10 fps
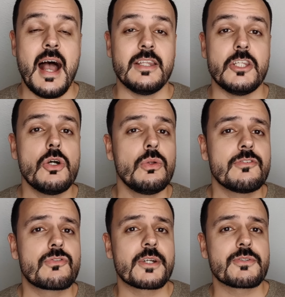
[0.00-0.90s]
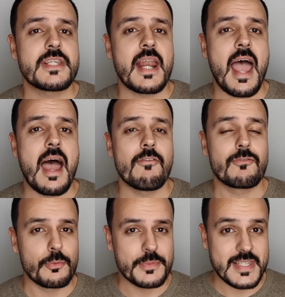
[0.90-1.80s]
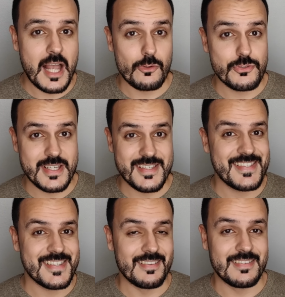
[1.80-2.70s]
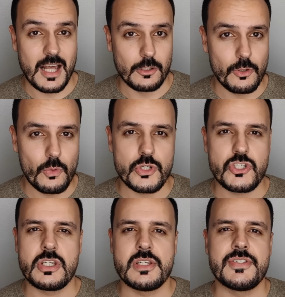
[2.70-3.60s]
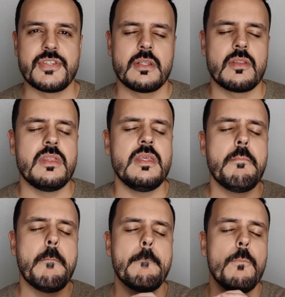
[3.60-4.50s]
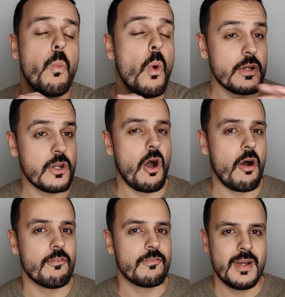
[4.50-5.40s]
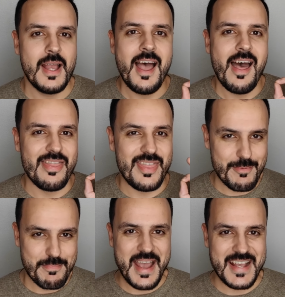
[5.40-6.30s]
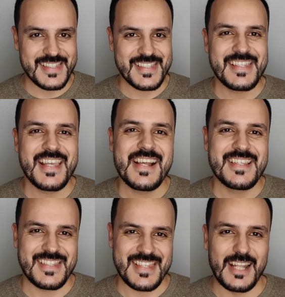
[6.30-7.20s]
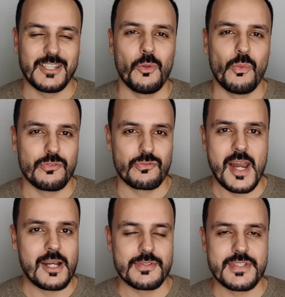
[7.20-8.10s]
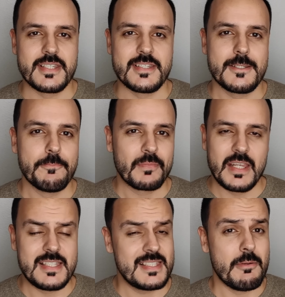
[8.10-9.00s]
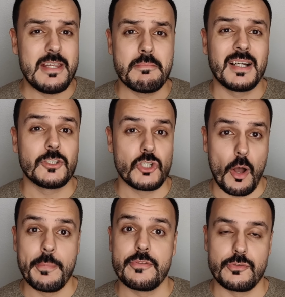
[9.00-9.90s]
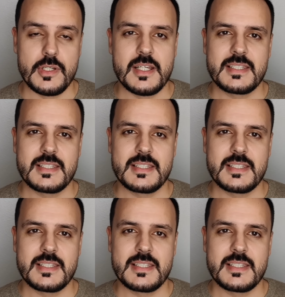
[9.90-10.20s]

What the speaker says: The only fragrance that I have from this house is Sandalo, which is one of the best sandalwood fragrances. It's in my top 3.